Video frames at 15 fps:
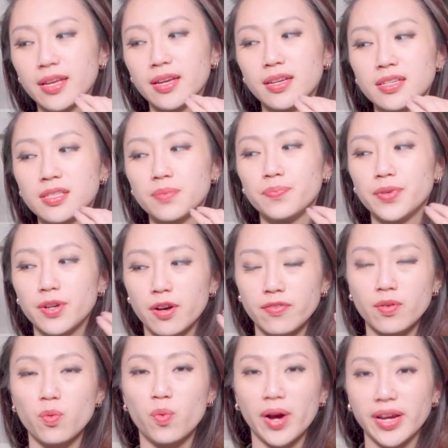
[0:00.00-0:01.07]
there is a bit of
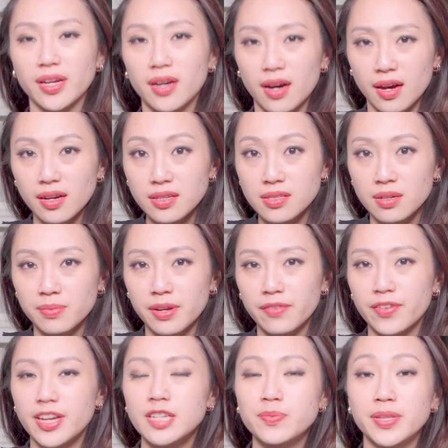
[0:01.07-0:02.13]
a white cast on my face,